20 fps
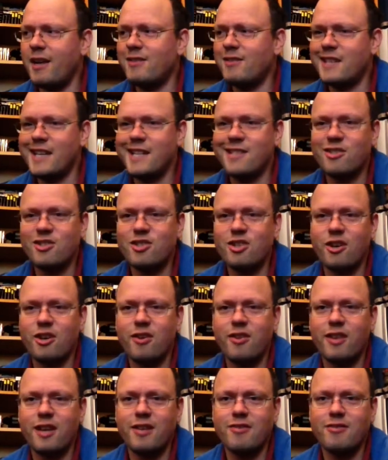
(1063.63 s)
chances are
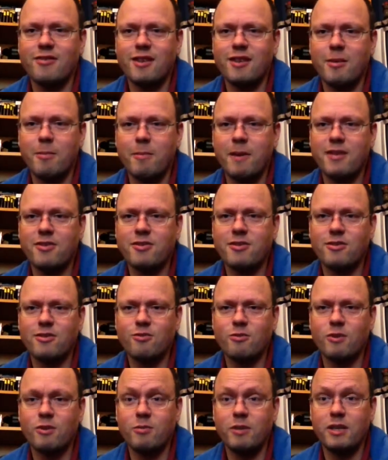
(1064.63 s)
that the capacitors
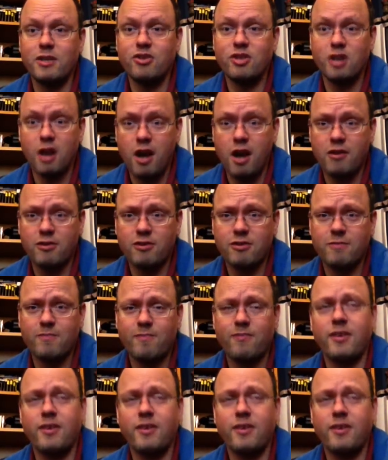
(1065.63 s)
will be shot